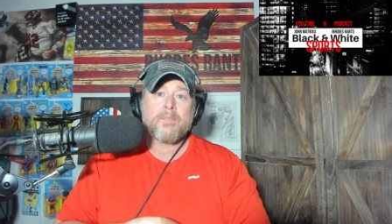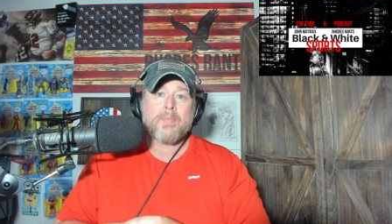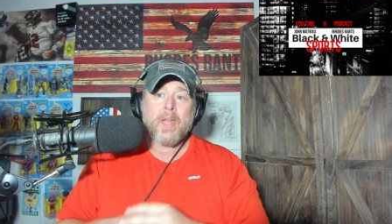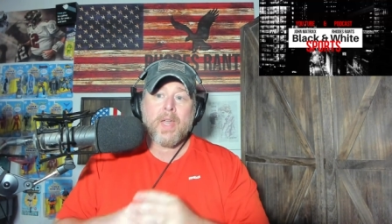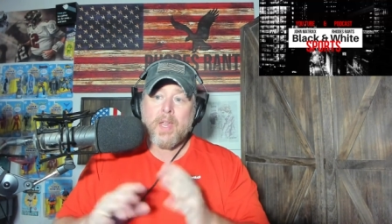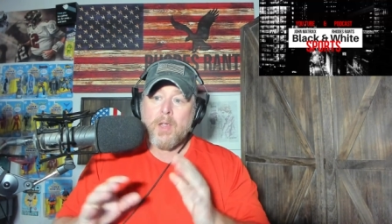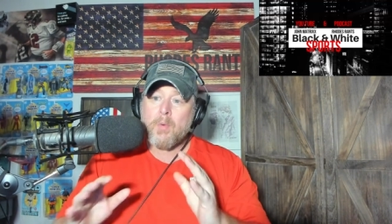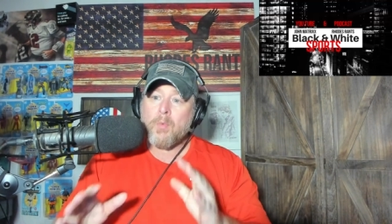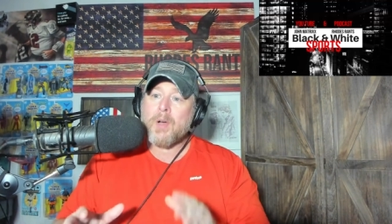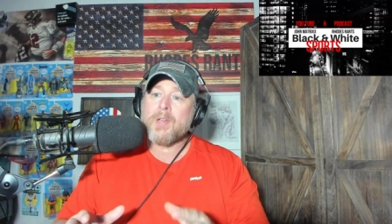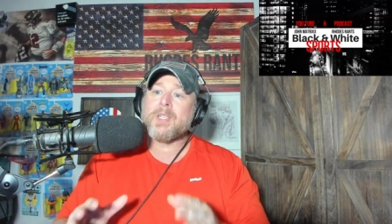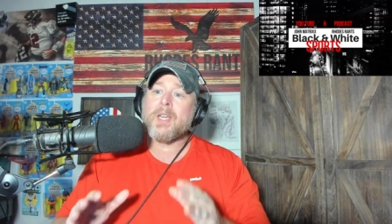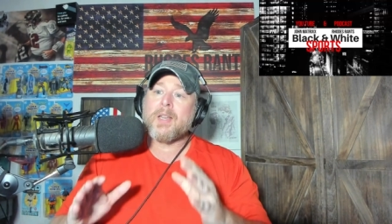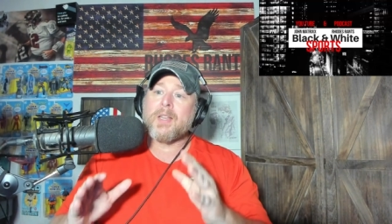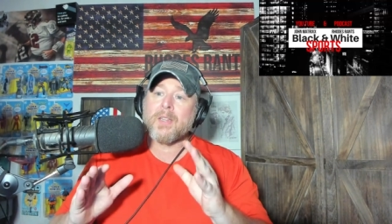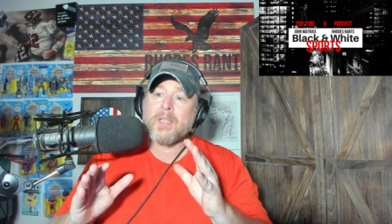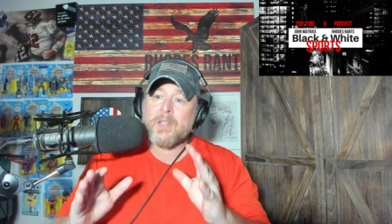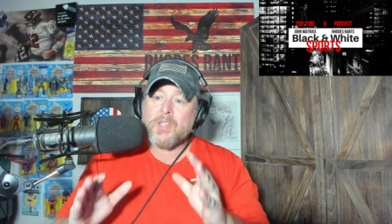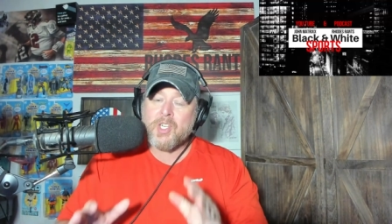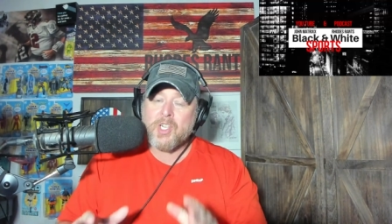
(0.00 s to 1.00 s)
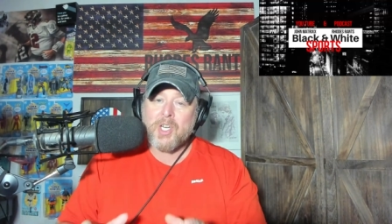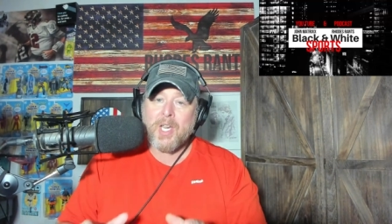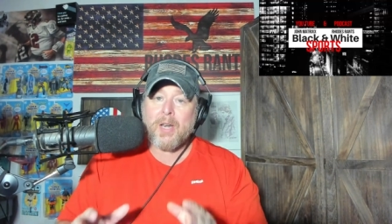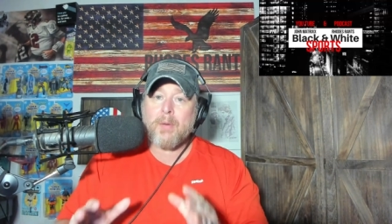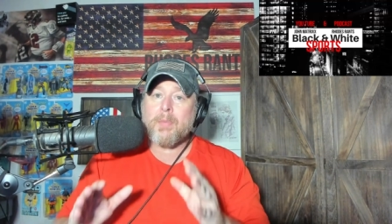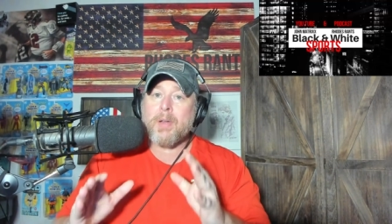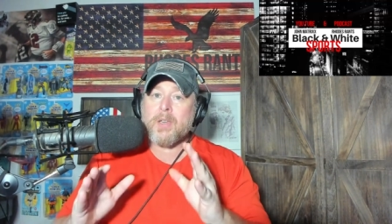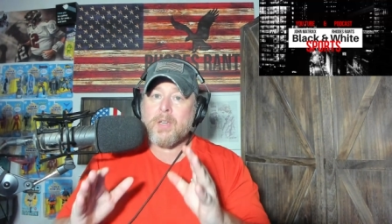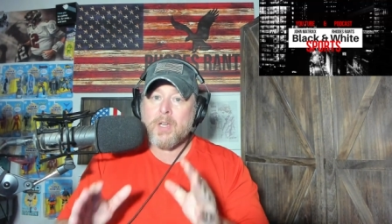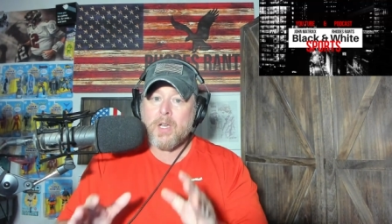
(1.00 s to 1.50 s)
He was a
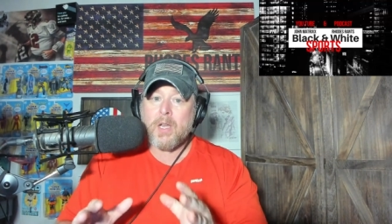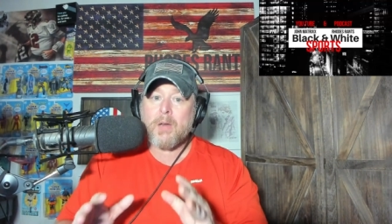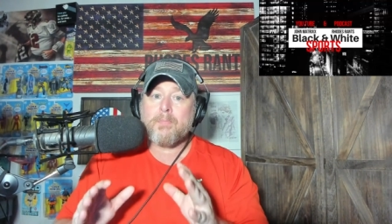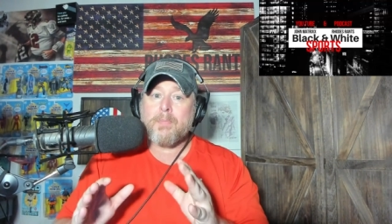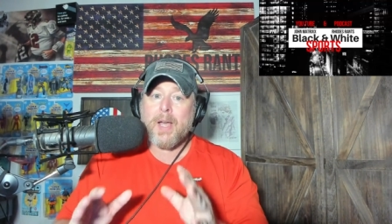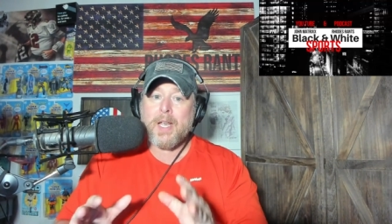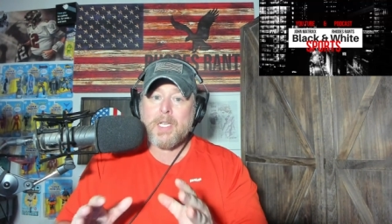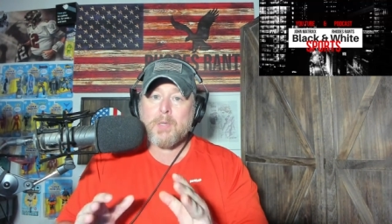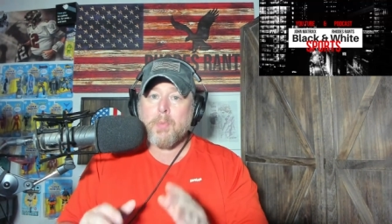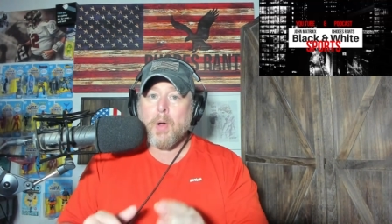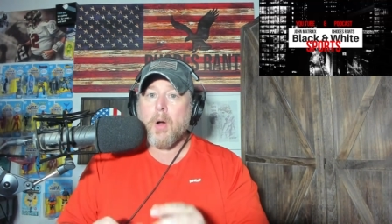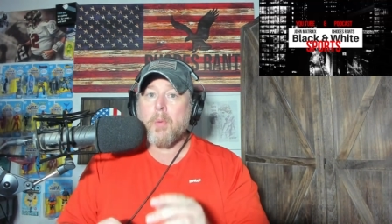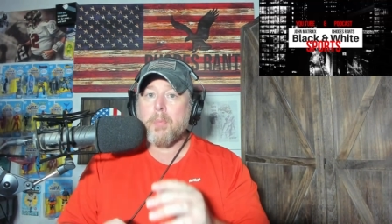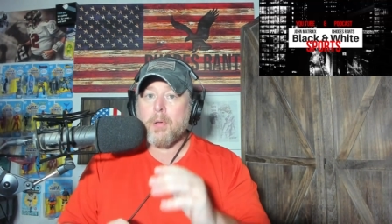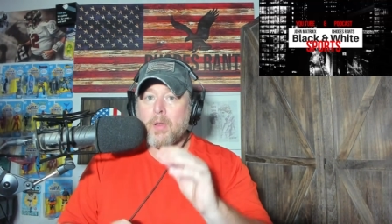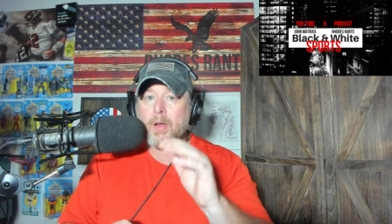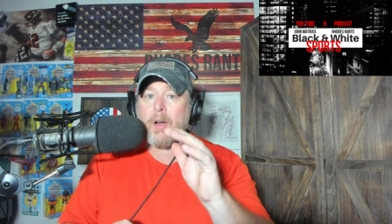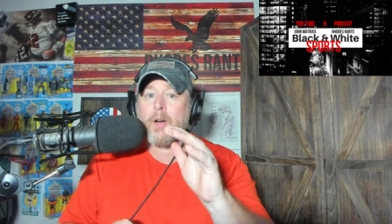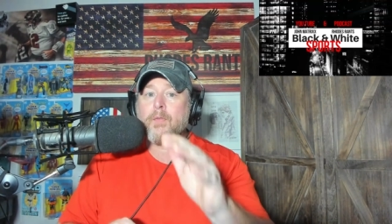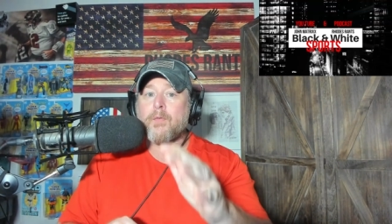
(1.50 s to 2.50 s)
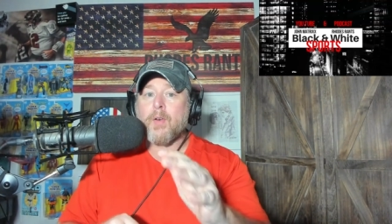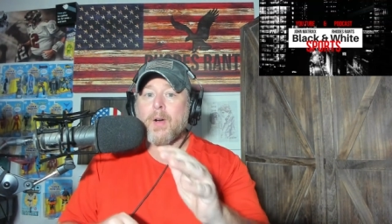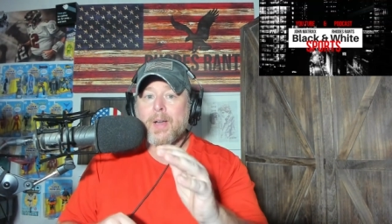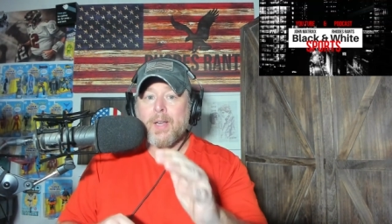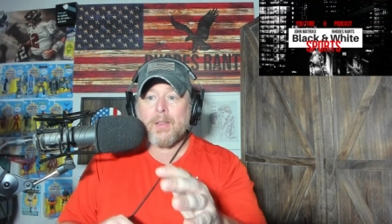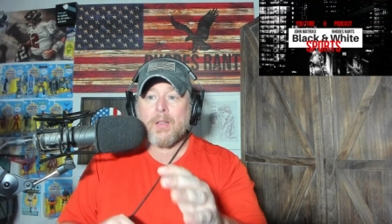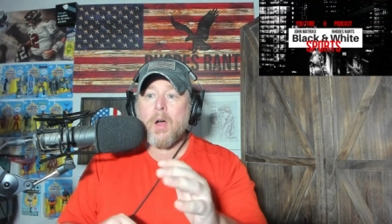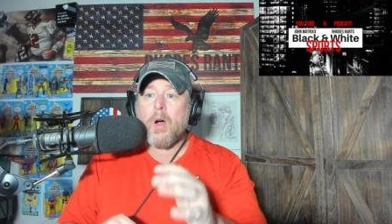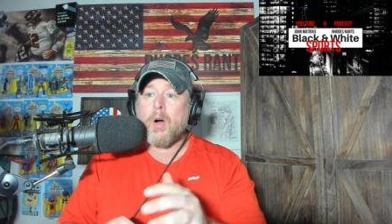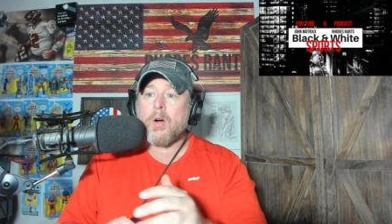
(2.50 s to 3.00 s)
legitimate good baseball player for a
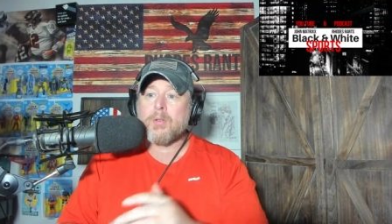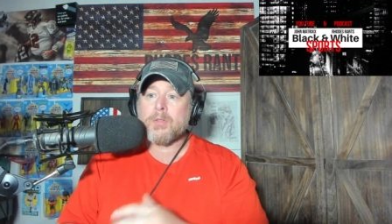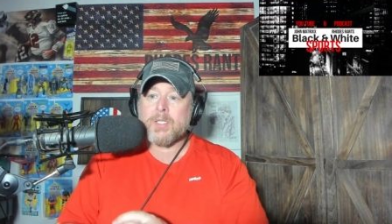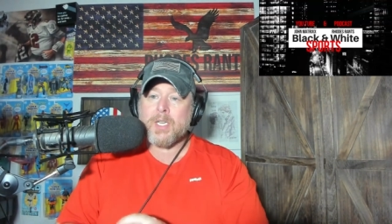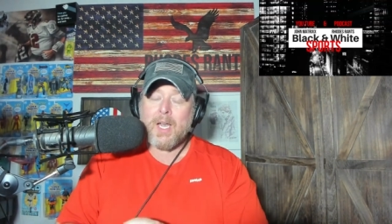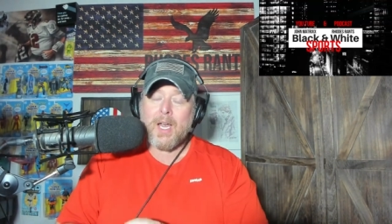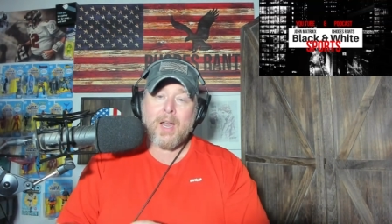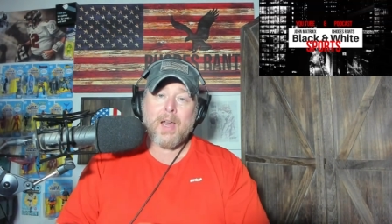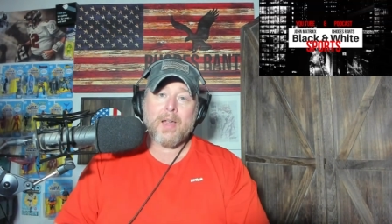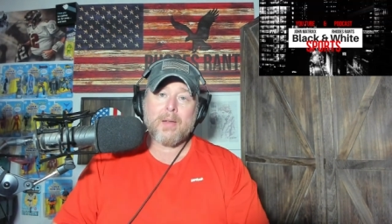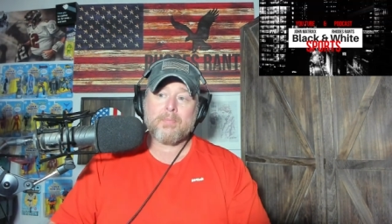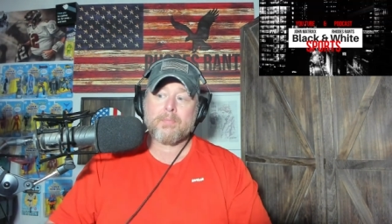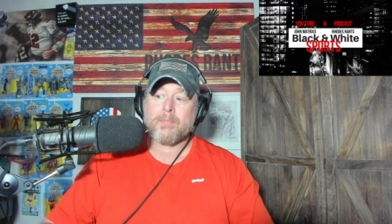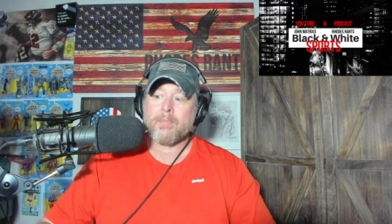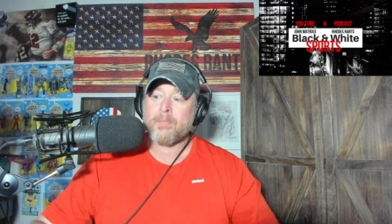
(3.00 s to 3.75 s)
long time.